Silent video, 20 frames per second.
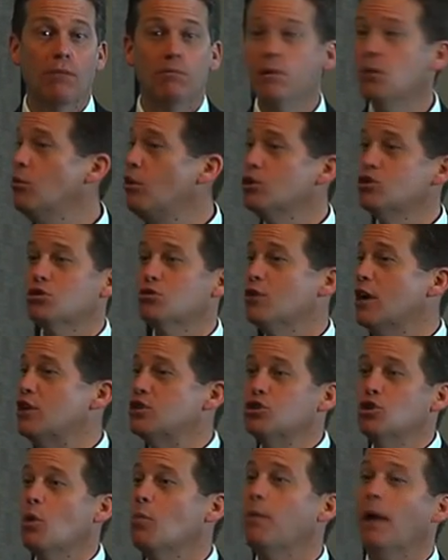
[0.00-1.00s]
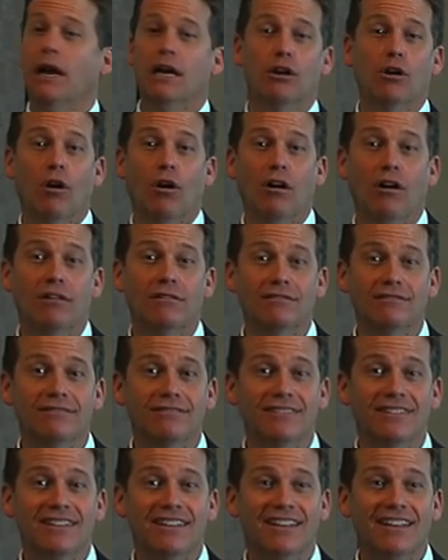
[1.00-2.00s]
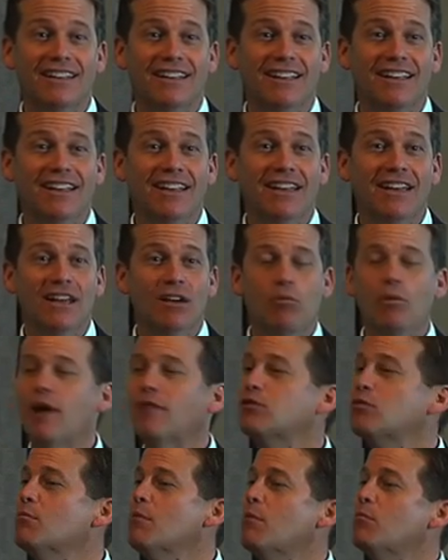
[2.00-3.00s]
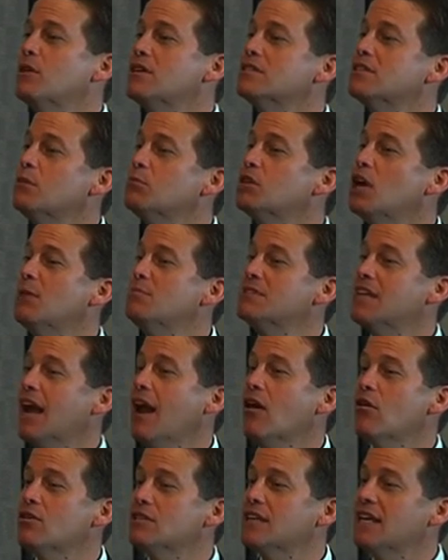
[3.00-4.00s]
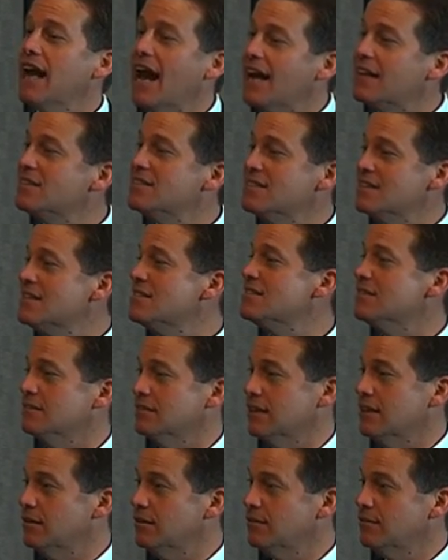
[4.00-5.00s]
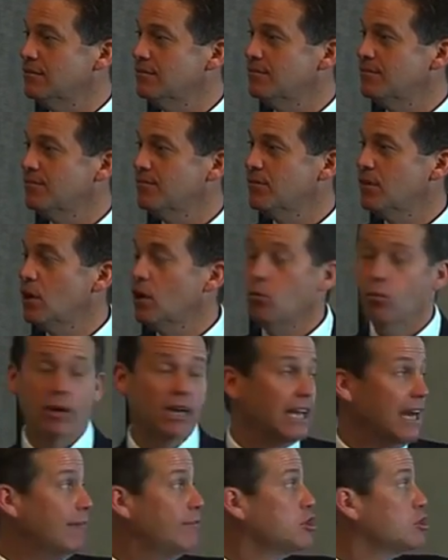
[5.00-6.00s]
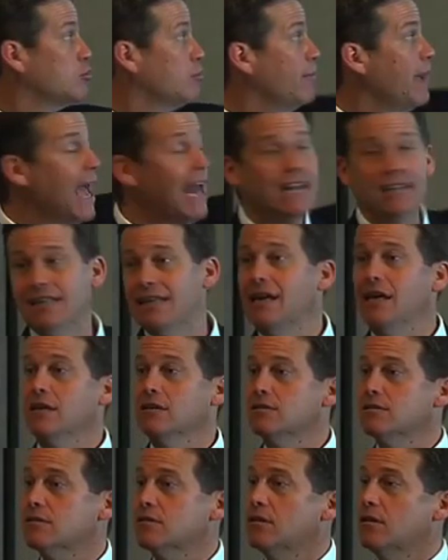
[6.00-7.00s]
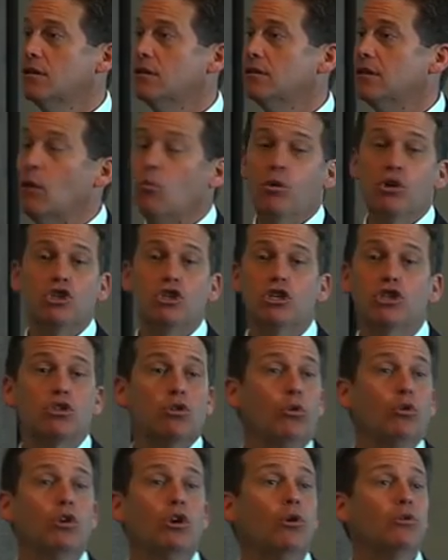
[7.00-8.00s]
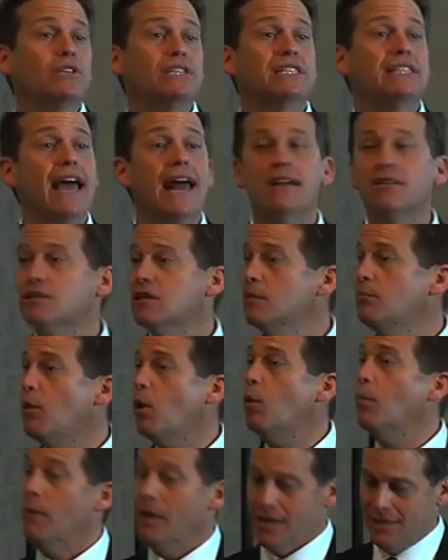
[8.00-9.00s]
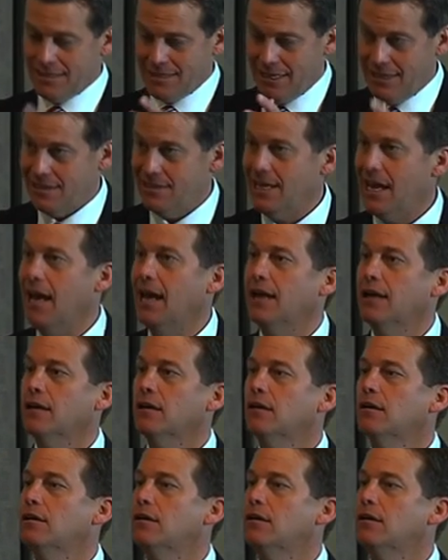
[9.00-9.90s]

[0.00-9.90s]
Meanwhile, Junior has no pain at all. We have to remember that sometimes caries can act as an insulator. We can have a traumatic case that we just don't know the status of the pulp today.